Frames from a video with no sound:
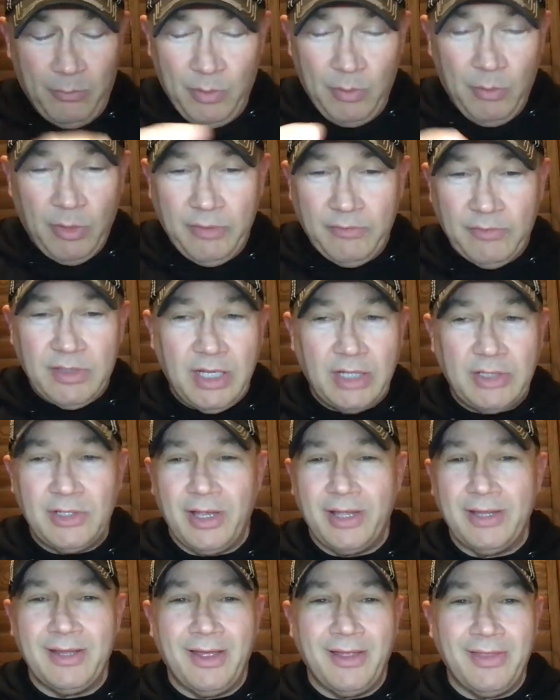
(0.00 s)
we won't even touch
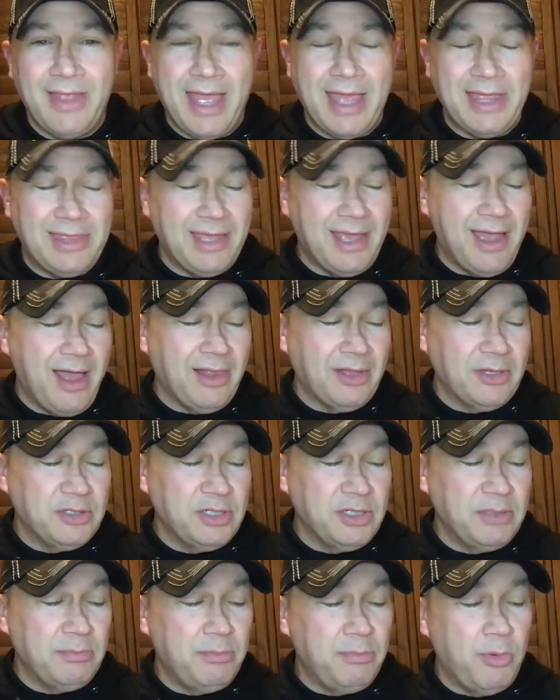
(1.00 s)
on on that
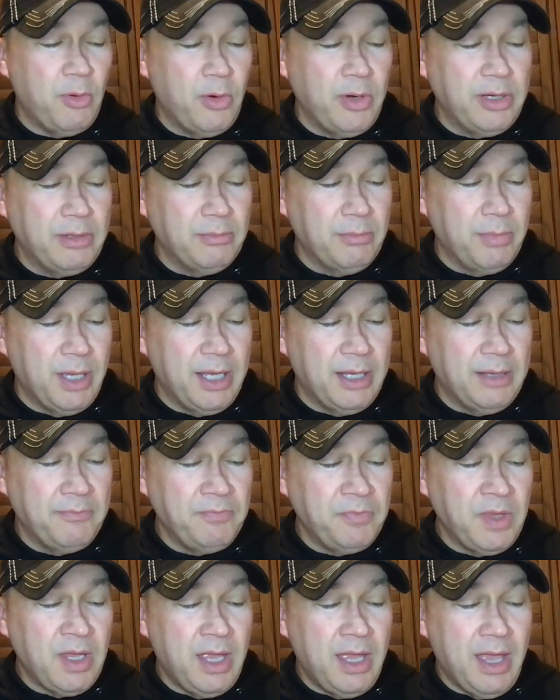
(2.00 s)
theology point, but
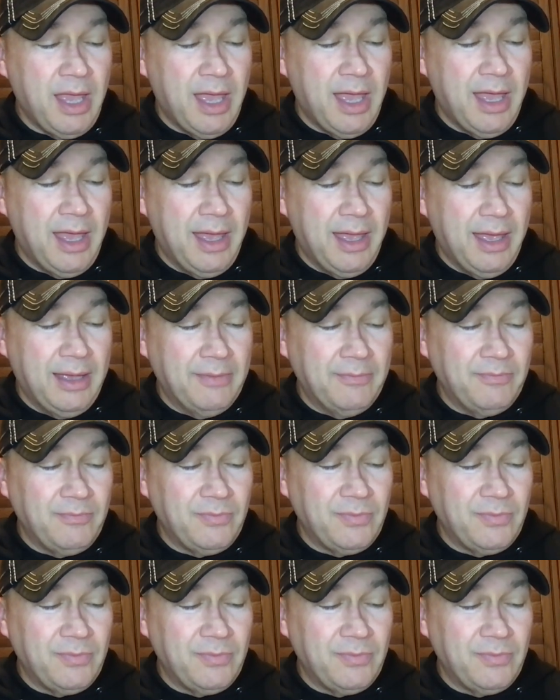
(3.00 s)
uh,